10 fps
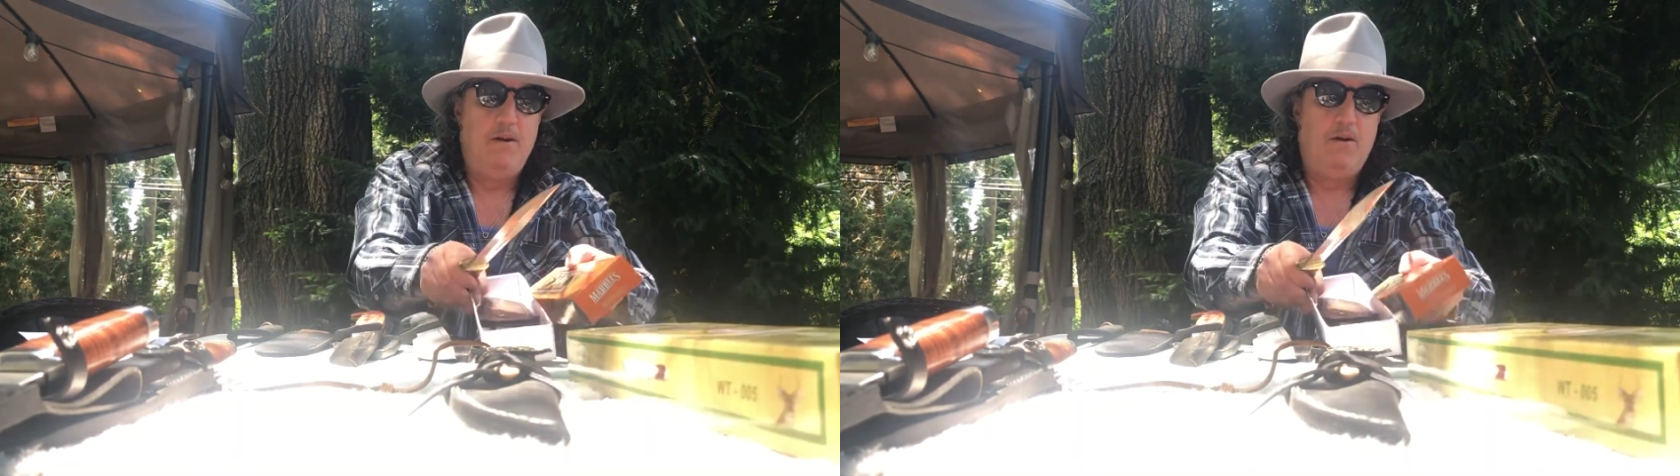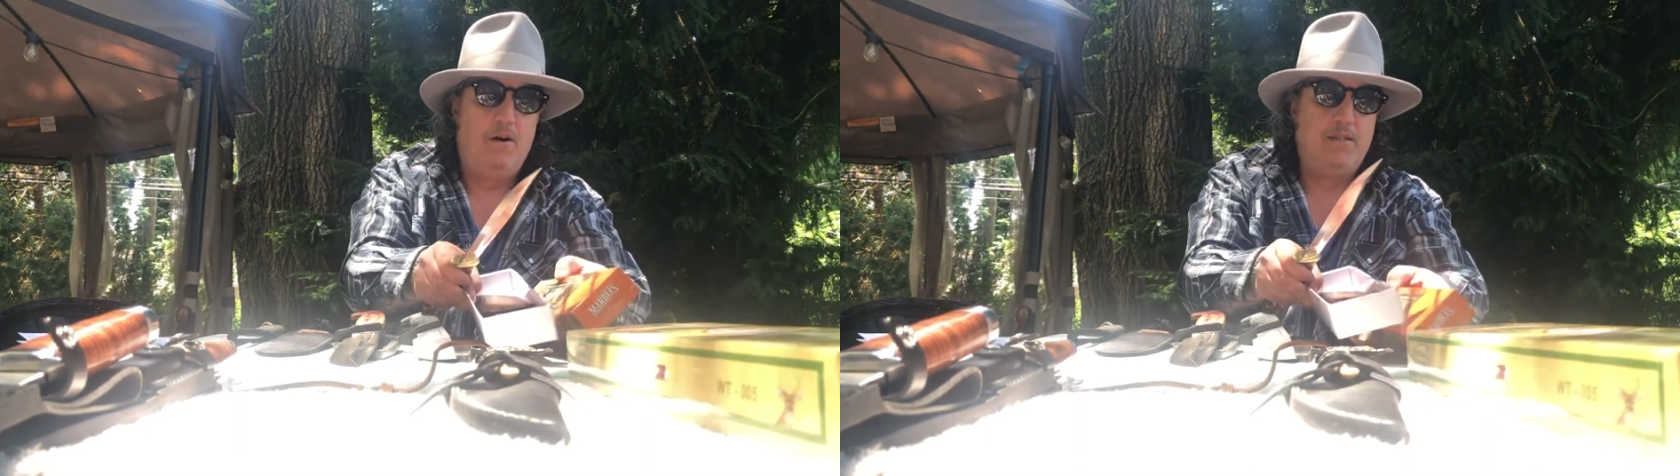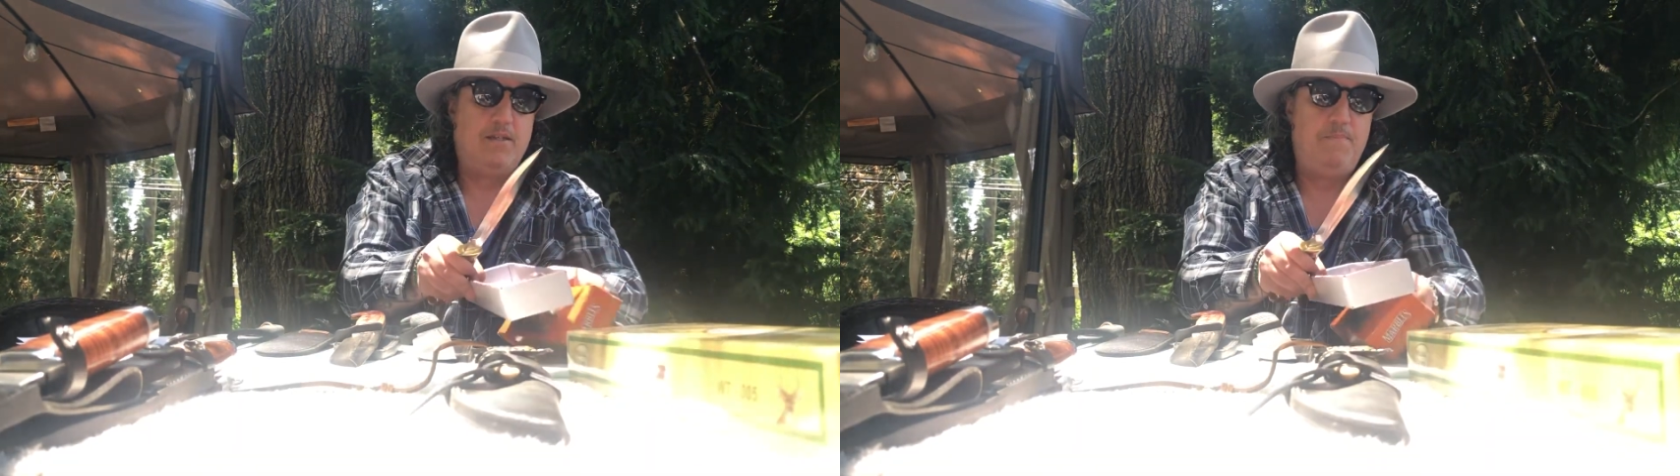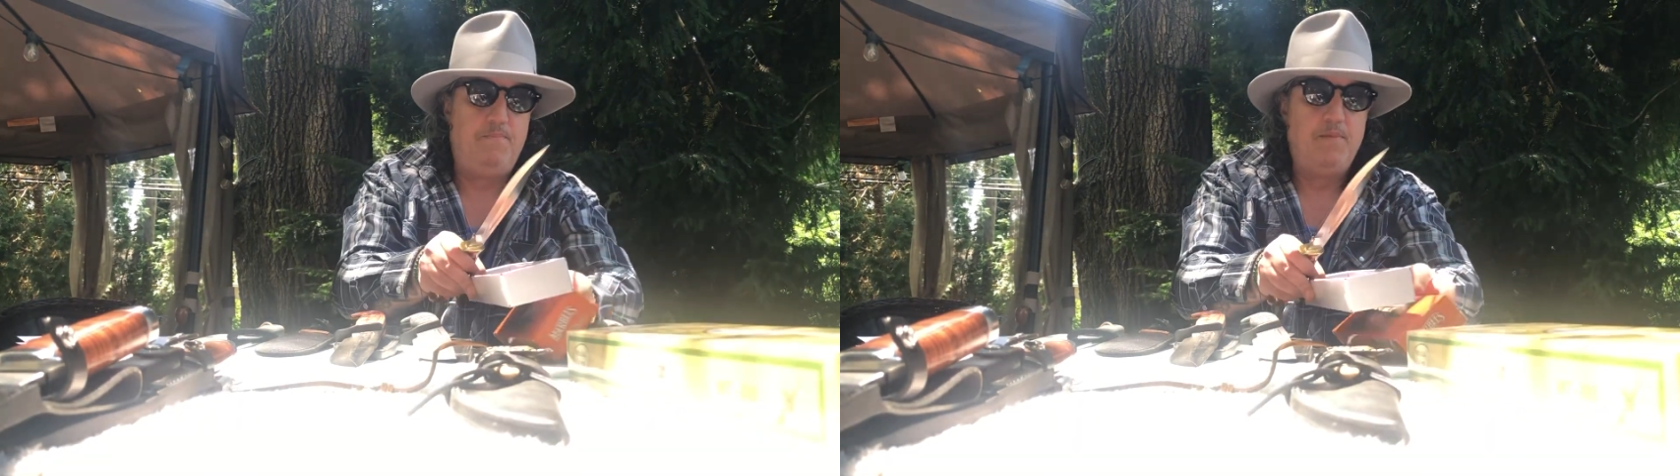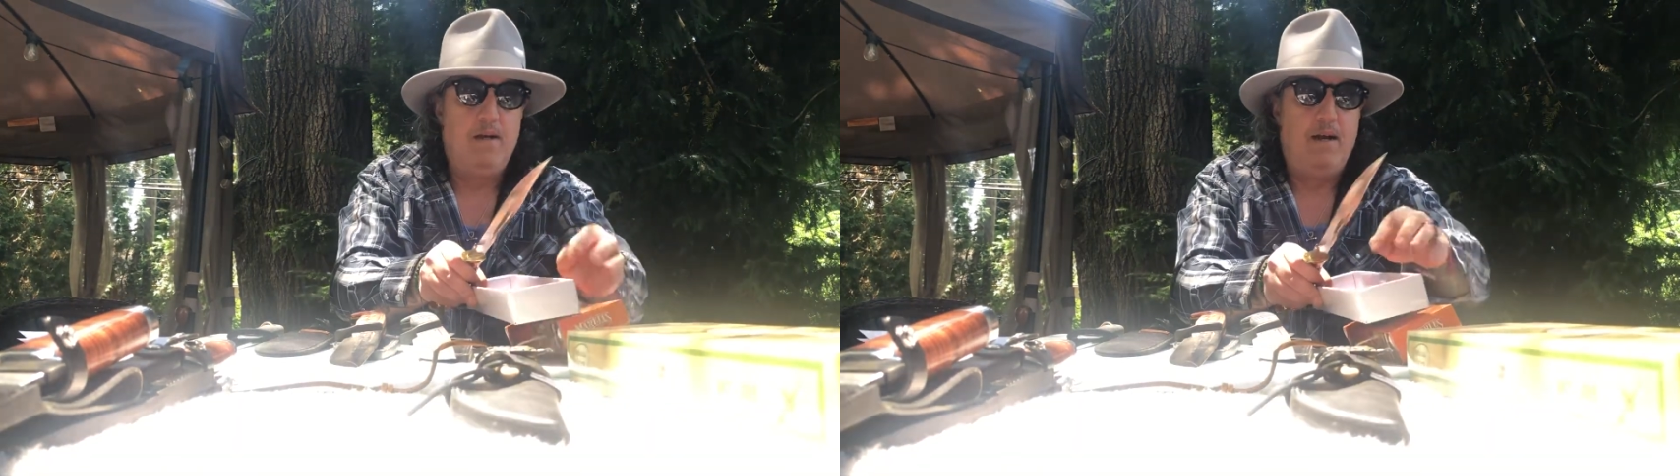awesome
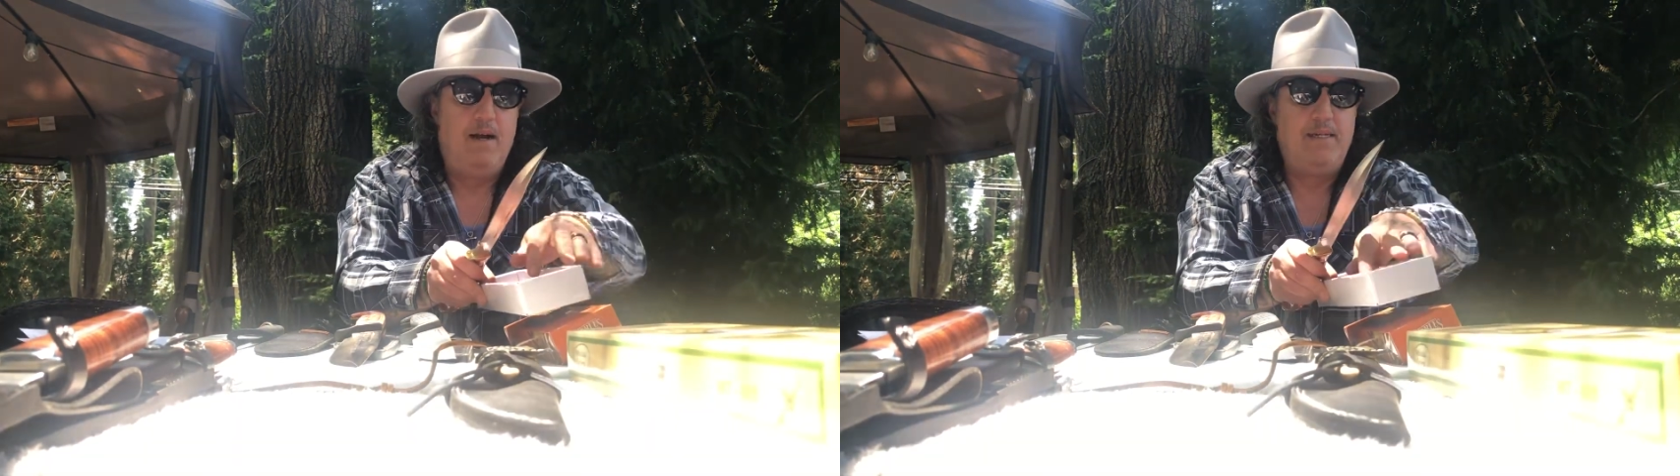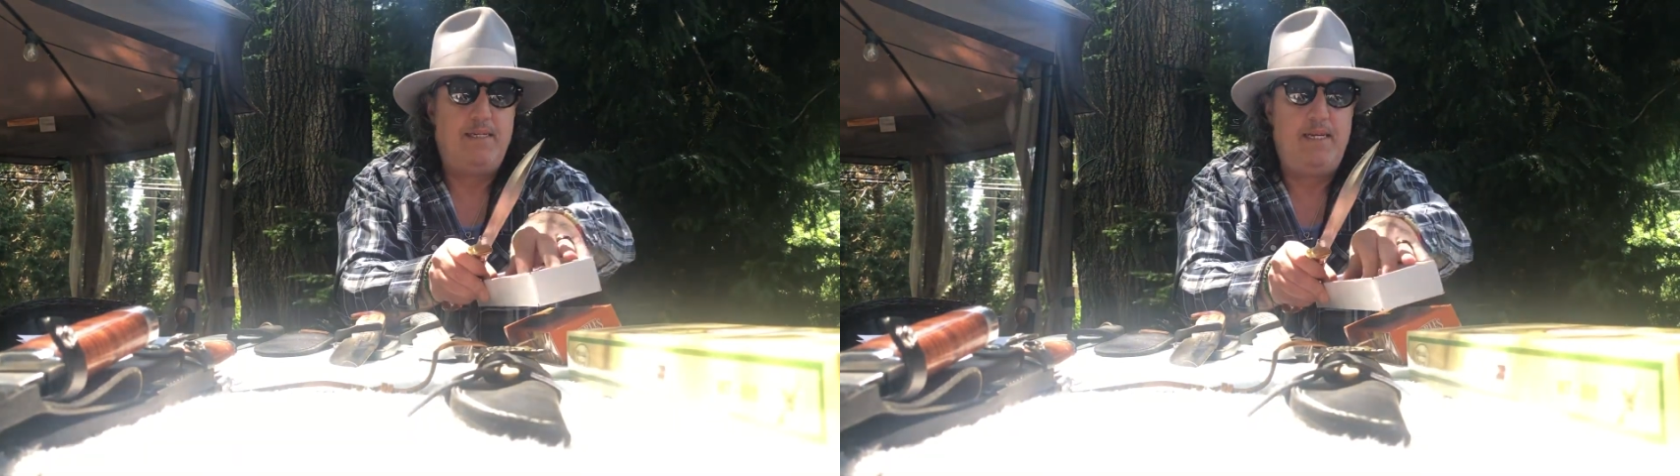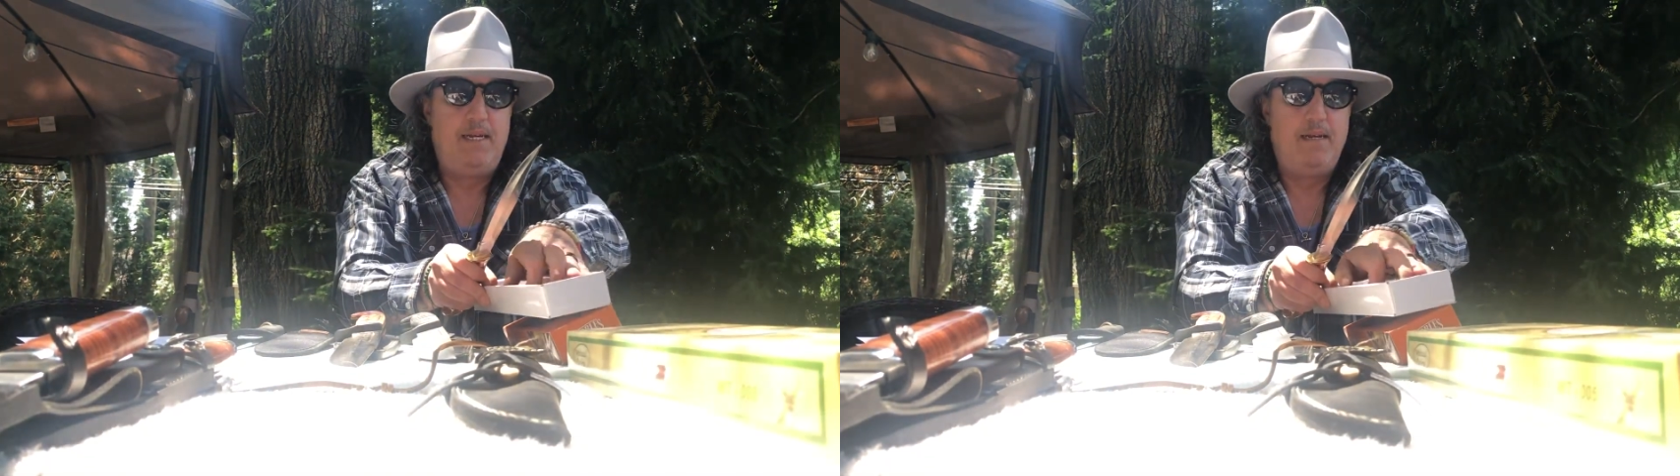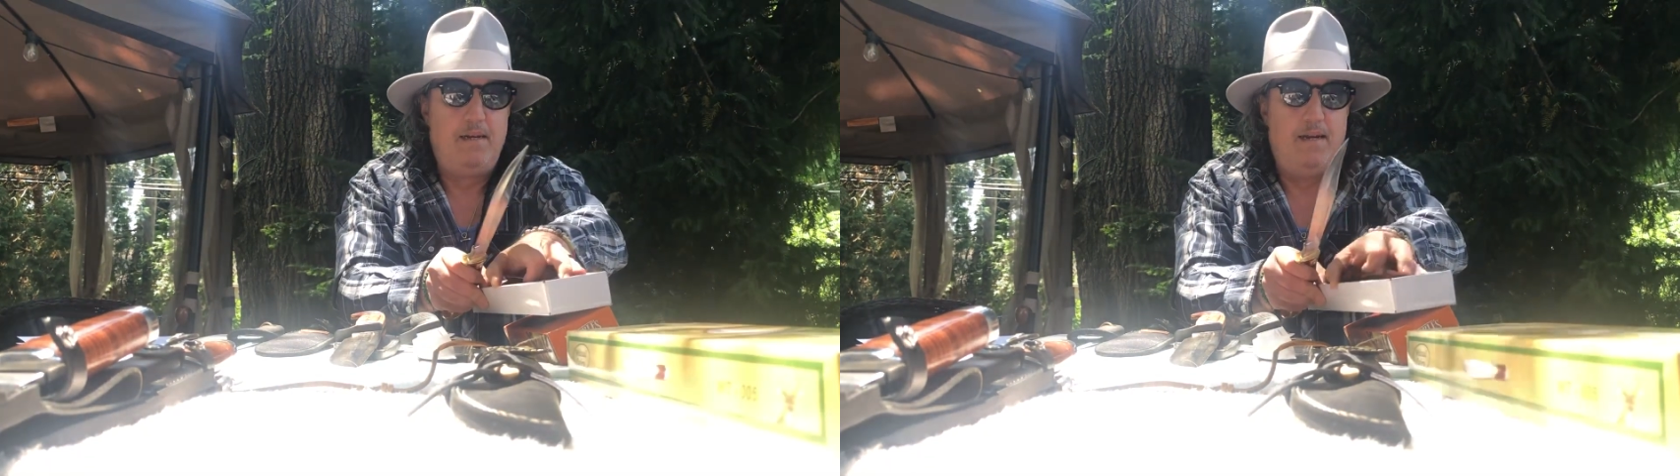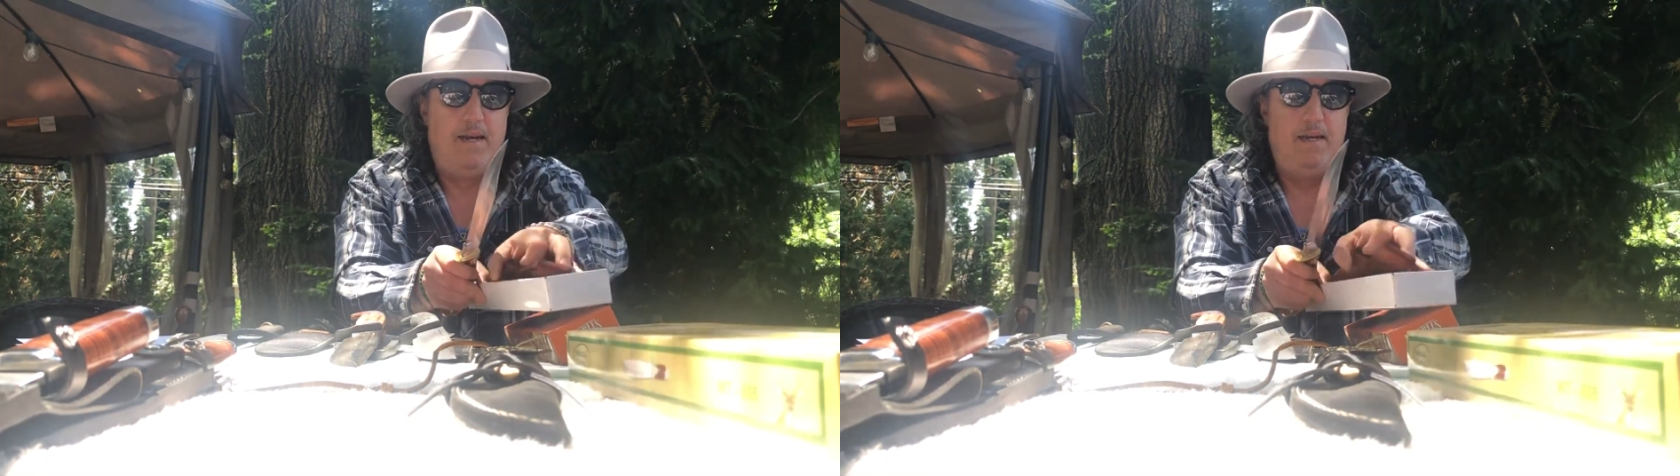hunting
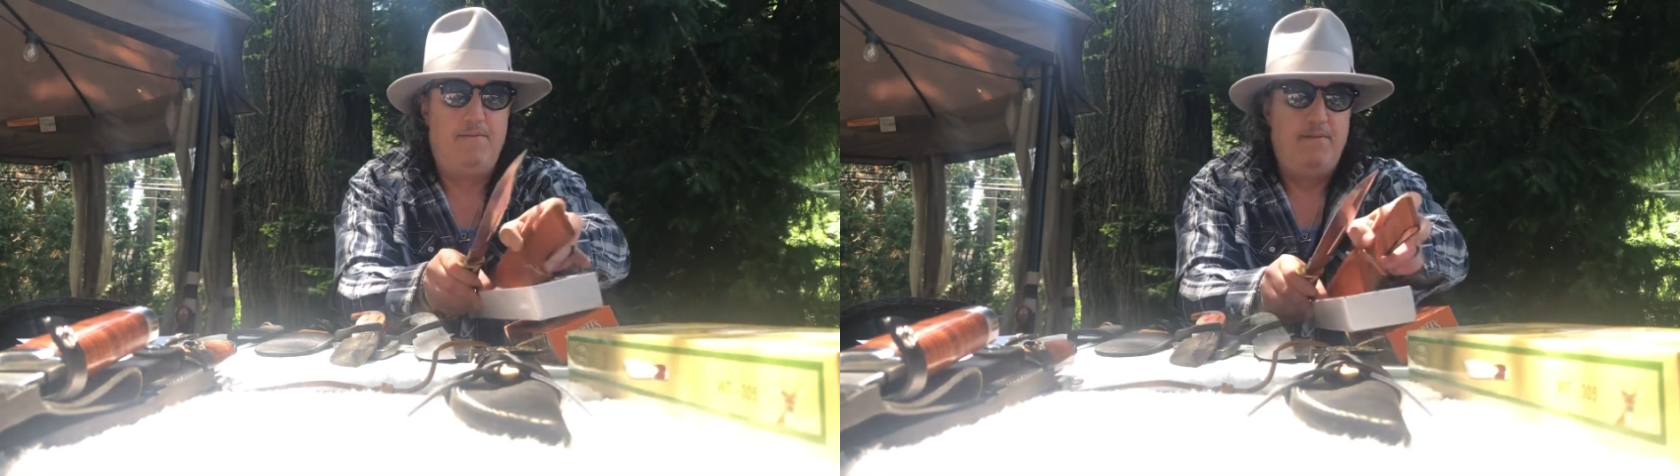knife.